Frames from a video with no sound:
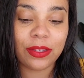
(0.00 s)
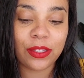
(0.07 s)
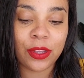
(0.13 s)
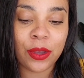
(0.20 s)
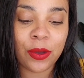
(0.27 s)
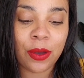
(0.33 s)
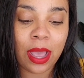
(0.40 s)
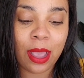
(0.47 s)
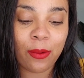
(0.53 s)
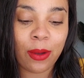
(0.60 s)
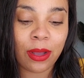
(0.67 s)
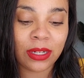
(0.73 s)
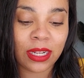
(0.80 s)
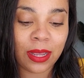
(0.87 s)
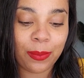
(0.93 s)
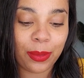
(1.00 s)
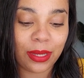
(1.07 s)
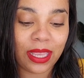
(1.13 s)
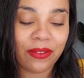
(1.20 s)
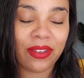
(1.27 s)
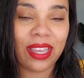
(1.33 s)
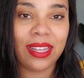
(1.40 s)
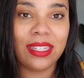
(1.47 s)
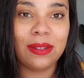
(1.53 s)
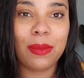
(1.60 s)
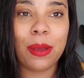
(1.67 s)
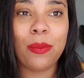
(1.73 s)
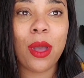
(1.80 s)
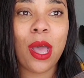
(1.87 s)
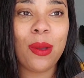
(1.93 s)
So I wound up giving it to
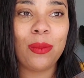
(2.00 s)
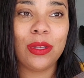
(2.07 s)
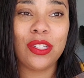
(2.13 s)
my mom.